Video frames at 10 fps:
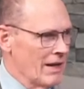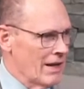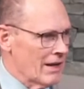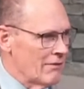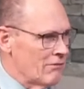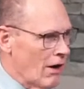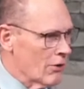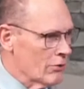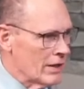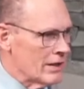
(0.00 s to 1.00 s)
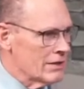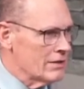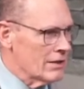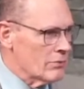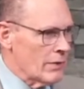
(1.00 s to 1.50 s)
And I followed it
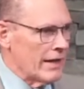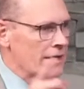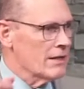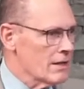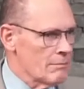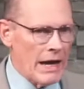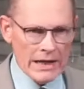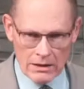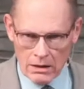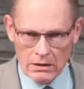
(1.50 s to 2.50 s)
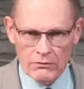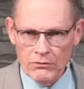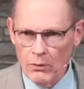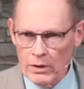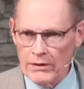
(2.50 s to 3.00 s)
until it ran into the backyard of
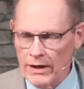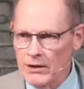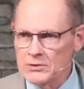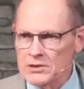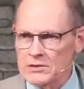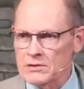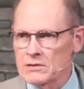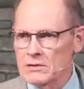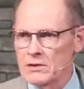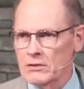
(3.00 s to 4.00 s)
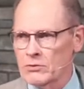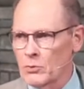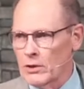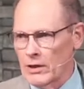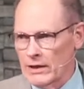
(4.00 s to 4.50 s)
one of the houses near to
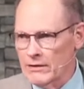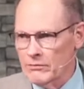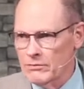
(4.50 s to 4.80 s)
where I live.